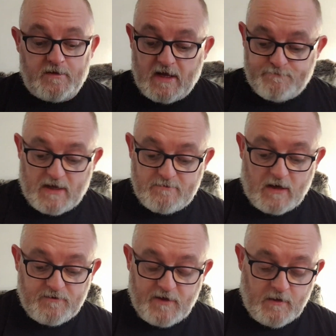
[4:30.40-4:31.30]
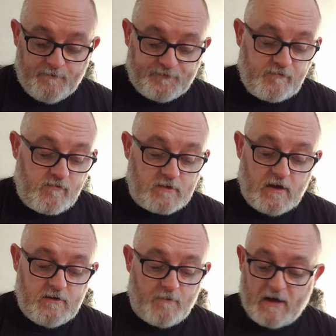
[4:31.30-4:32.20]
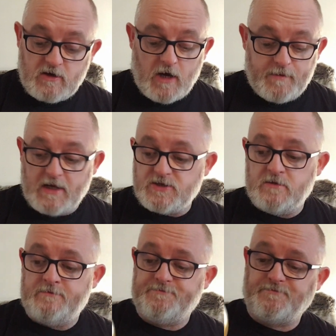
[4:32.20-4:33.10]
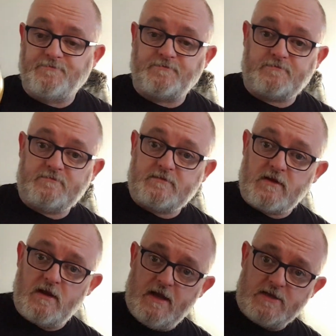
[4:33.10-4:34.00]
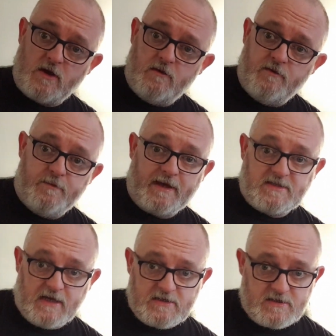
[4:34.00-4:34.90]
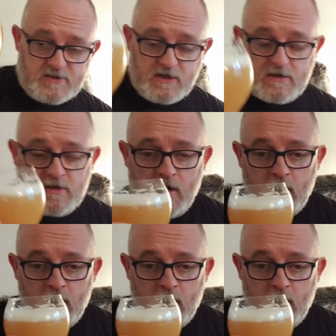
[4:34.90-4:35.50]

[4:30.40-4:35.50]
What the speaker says: that bad mouthfeel, not bad carbonation. Let's go for the big taste. Cheers.